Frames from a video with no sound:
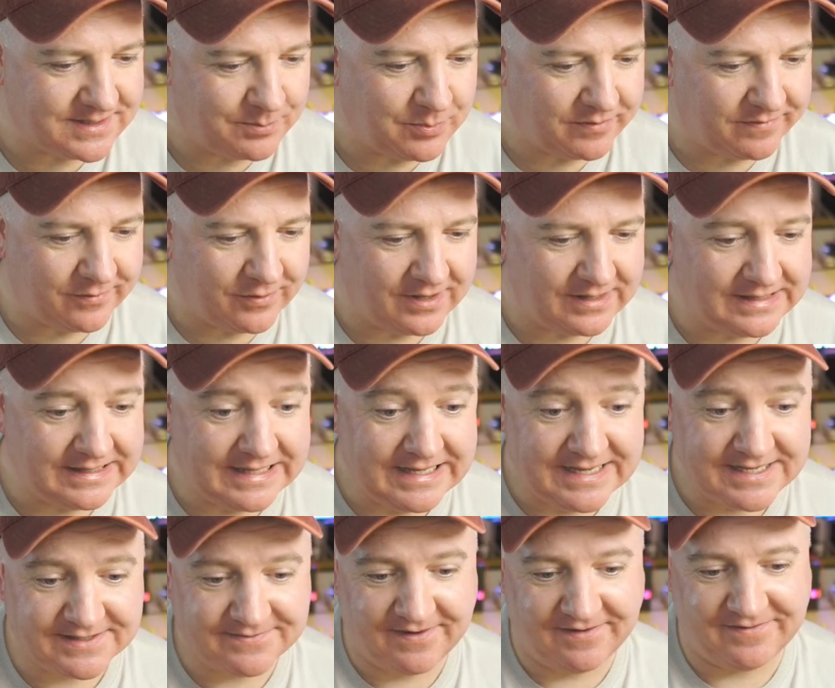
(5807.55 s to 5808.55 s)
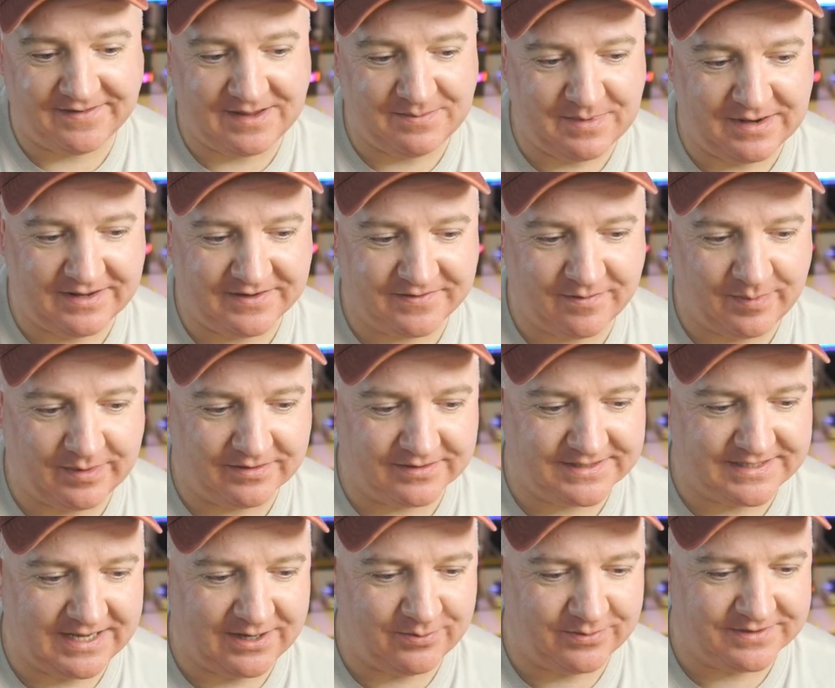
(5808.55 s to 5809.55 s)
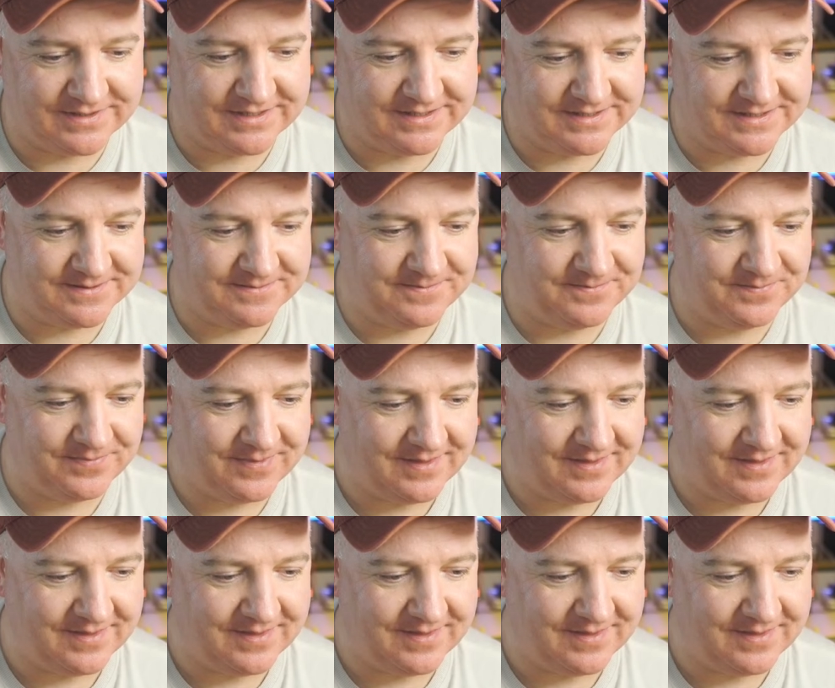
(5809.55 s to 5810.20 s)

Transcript: I prefer at least 15 minutes for build sequences.